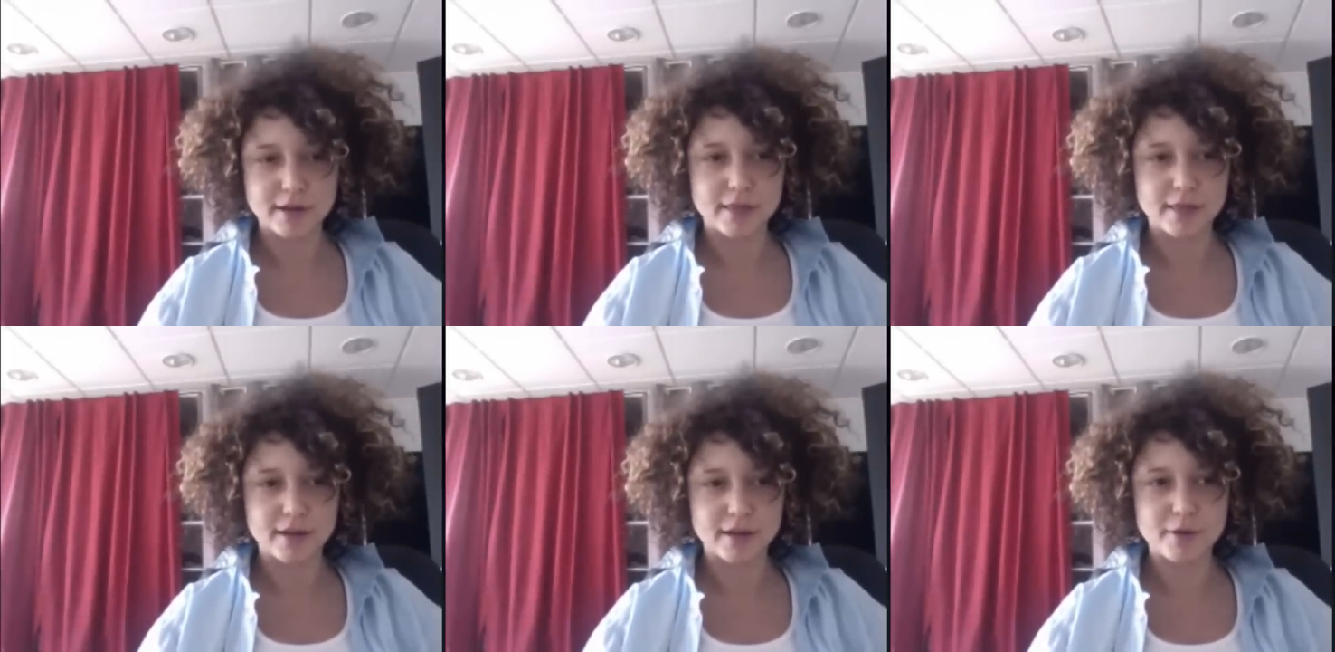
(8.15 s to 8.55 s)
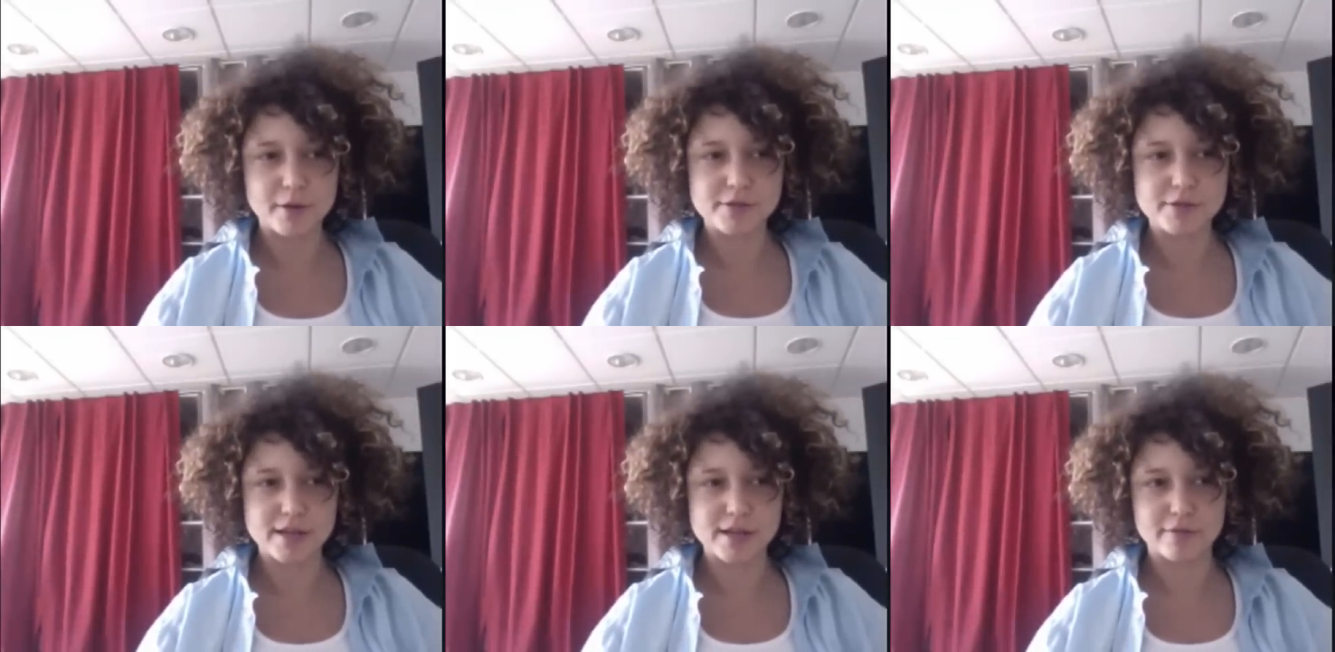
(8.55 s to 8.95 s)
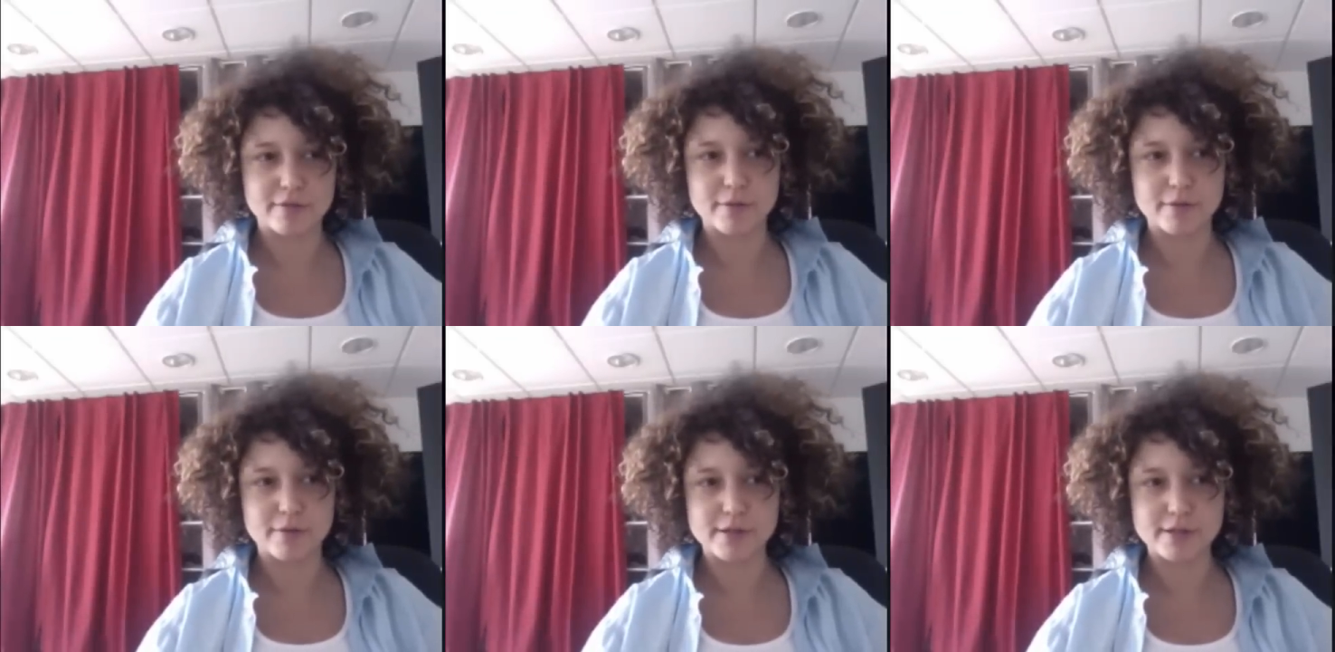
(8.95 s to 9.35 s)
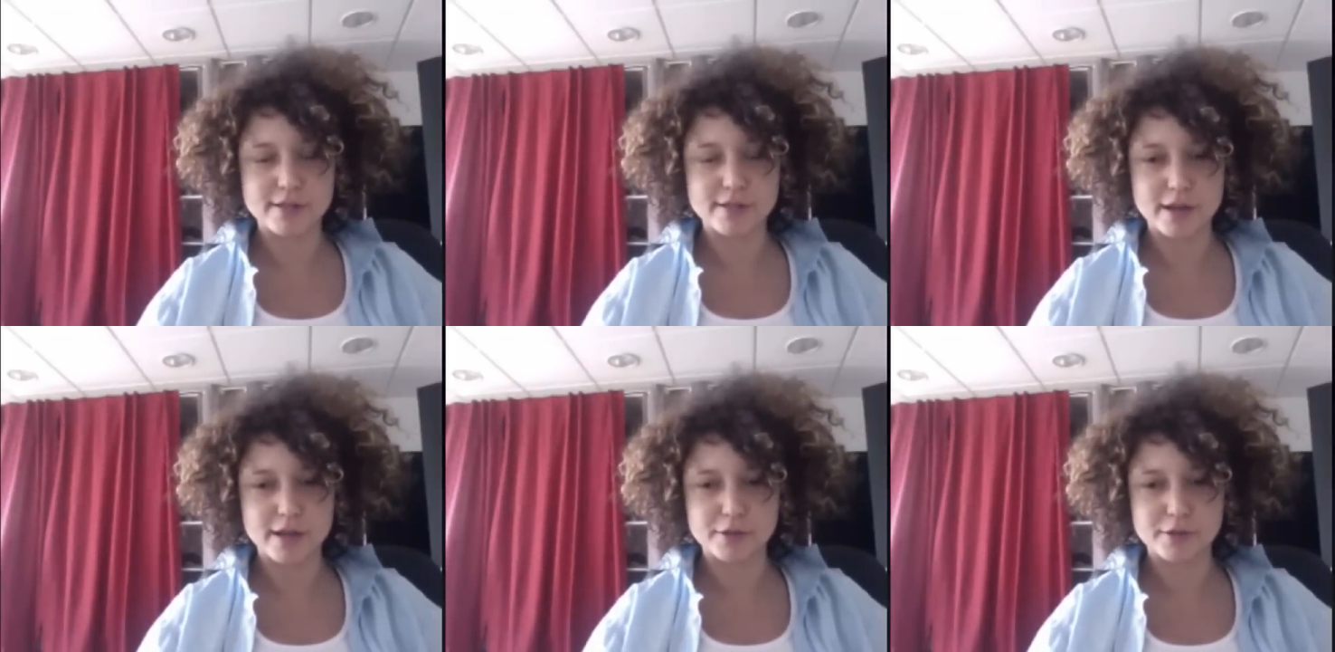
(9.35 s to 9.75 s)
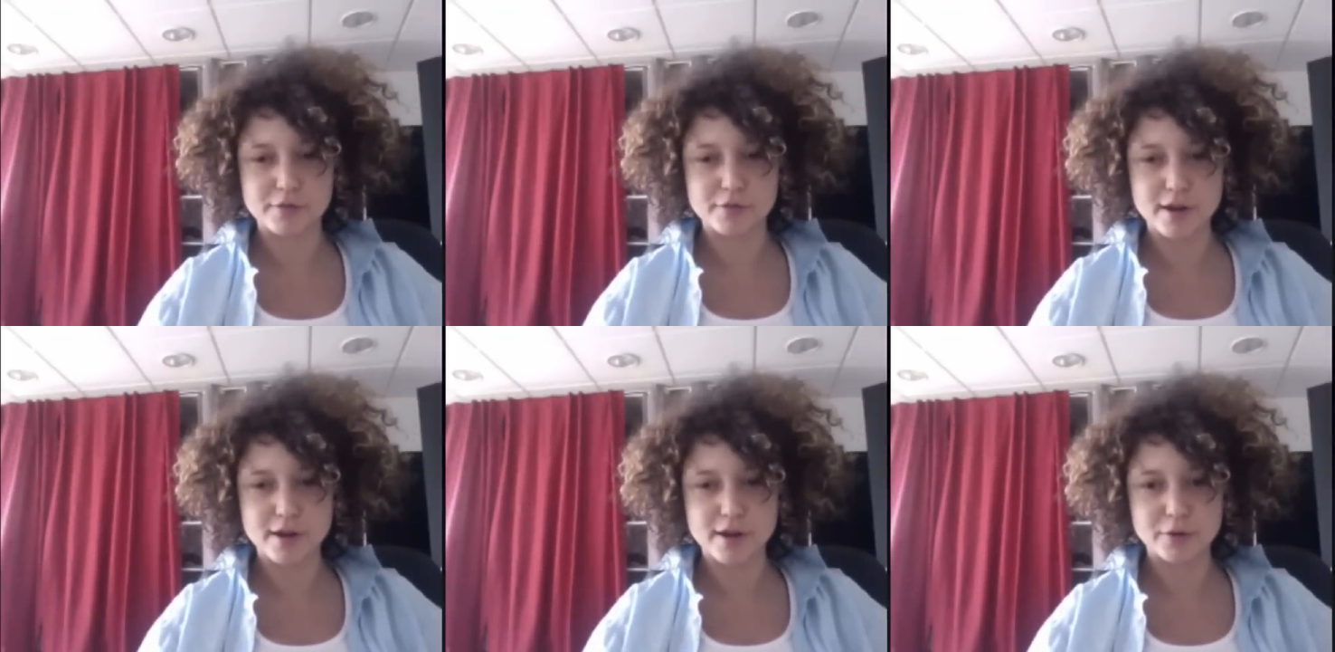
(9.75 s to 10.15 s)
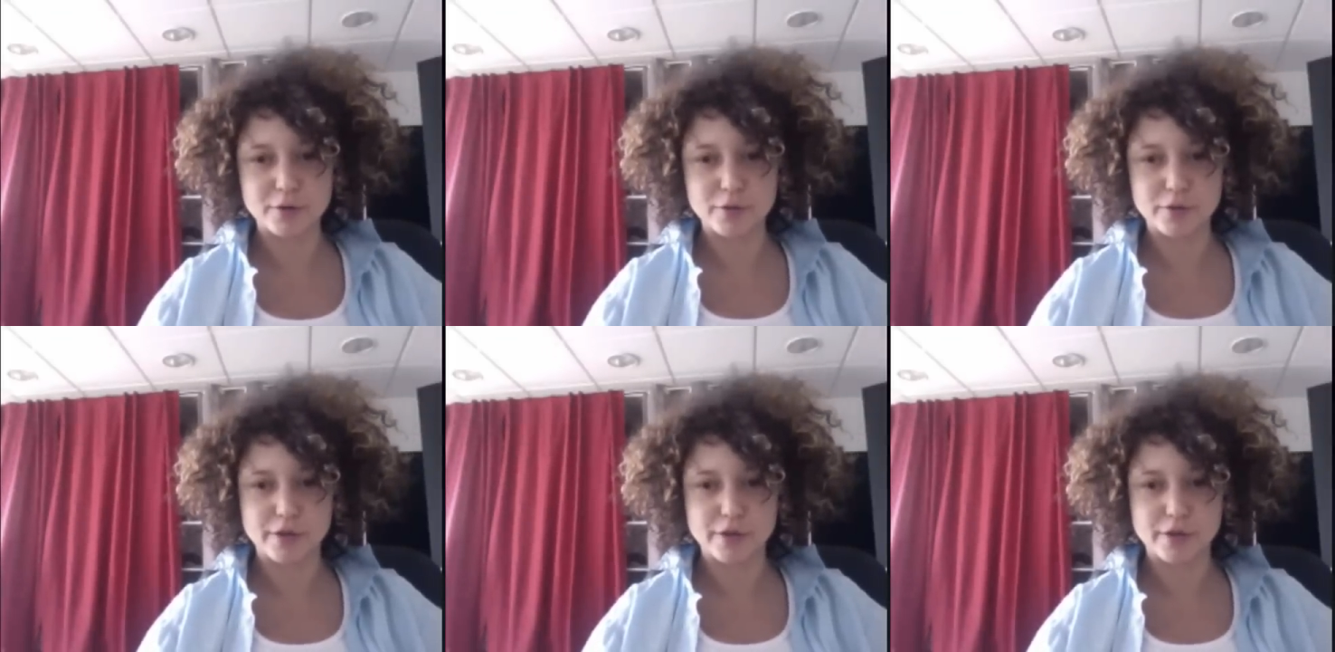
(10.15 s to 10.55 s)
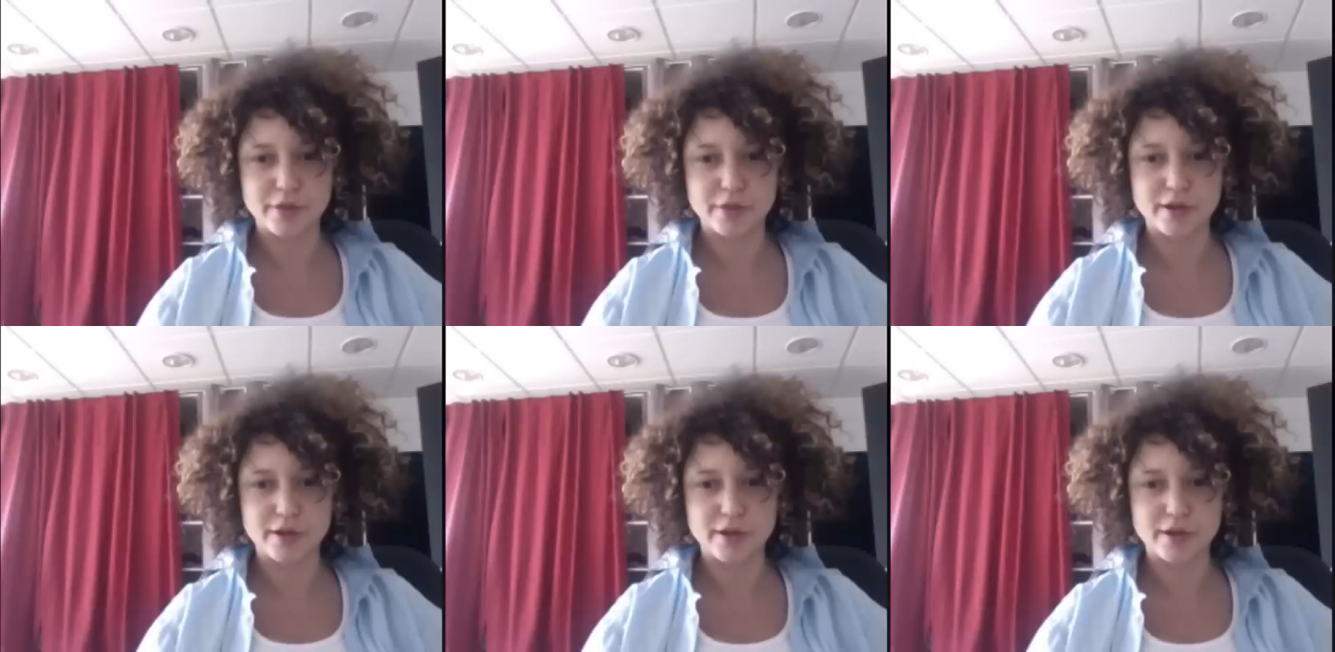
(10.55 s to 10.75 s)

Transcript: I think I was never really satisfied with